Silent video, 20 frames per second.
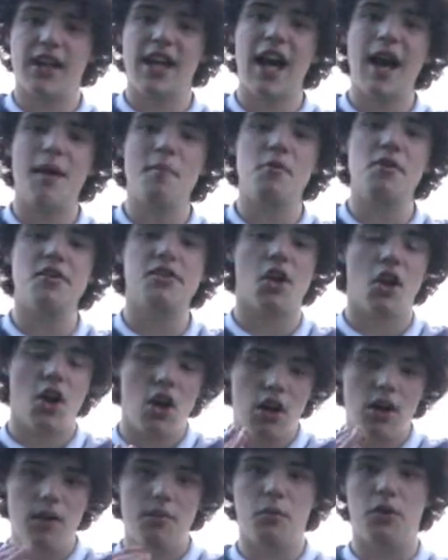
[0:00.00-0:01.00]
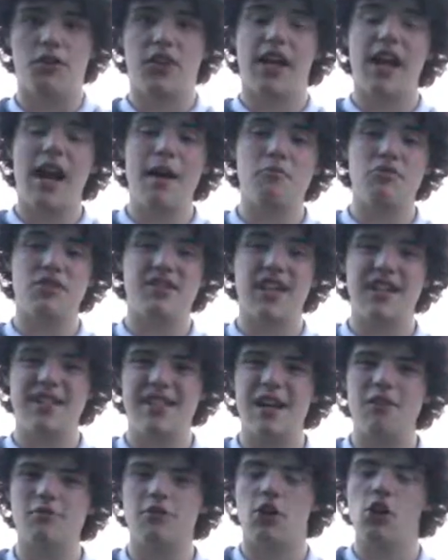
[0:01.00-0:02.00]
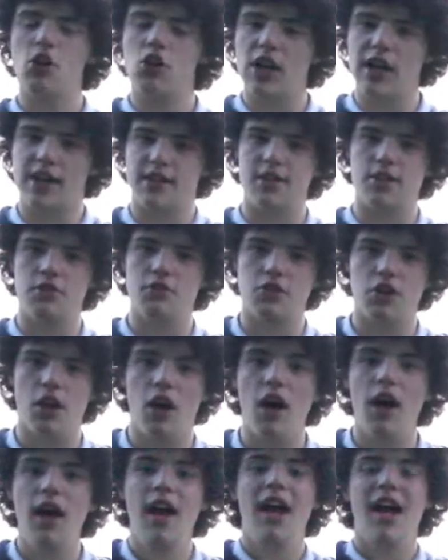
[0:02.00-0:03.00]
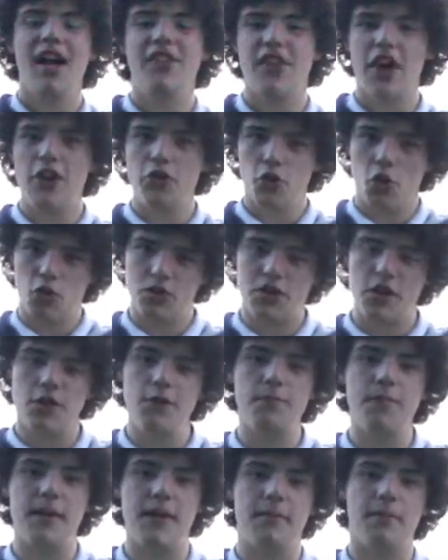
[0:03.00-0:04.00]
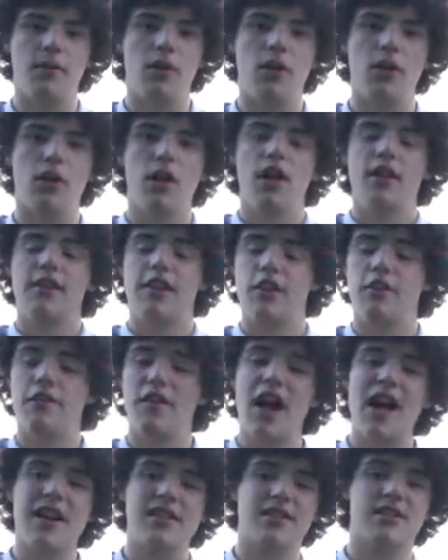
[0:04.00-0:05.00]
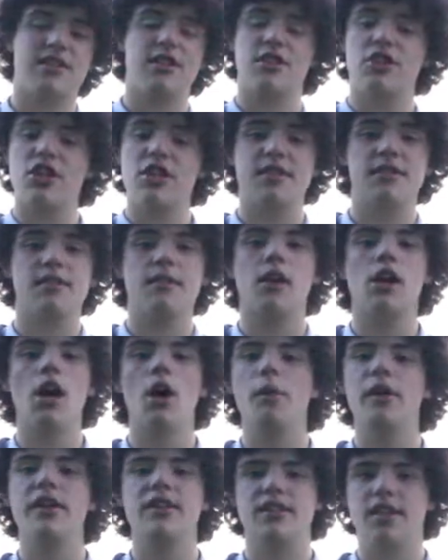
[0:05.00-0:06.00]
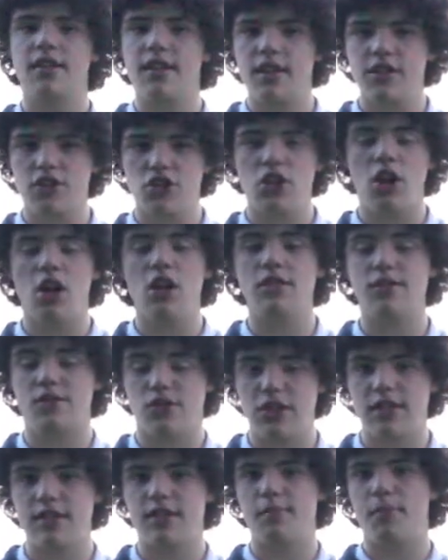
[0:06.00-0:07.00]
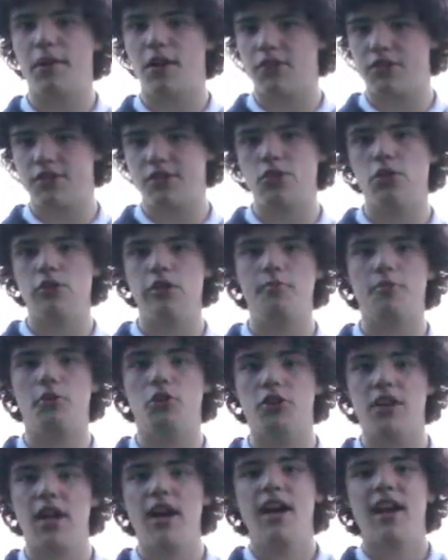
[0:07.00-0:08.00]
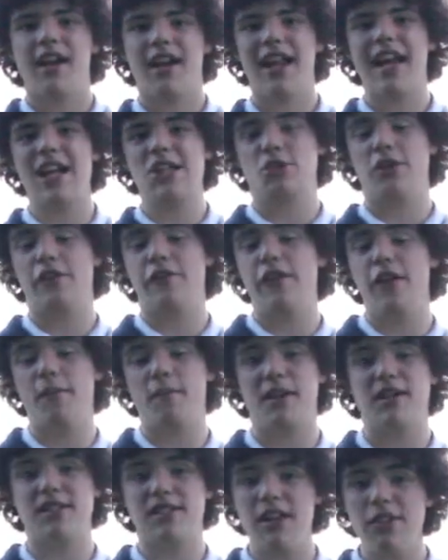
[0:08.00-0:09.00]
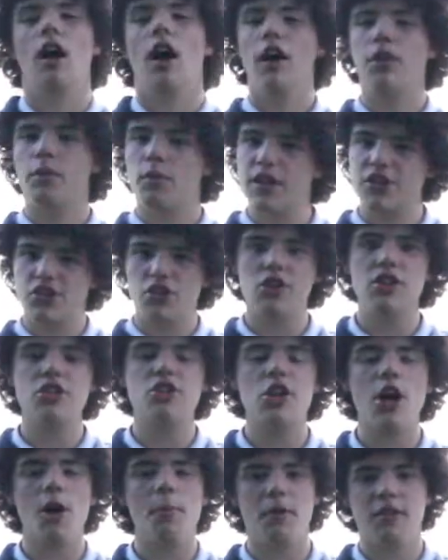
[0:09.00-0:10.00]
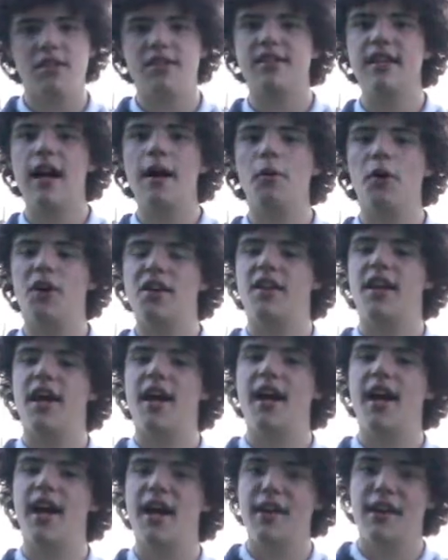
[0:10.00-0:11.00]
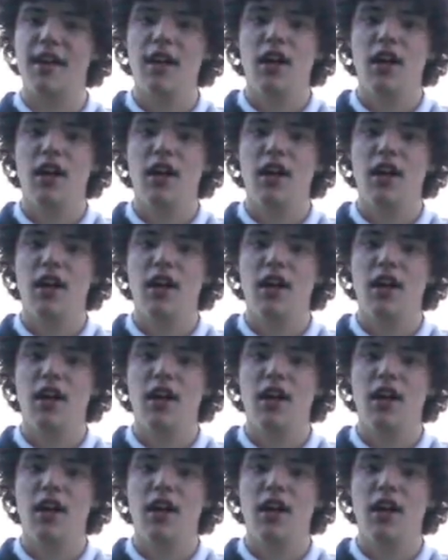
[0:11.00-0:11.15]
camera's set out to look like a 2 shot, and that your 2 people that you've asked to just go into the shot just to put on the storyboard can actually fit, because otherwise you're going to show up on set one day and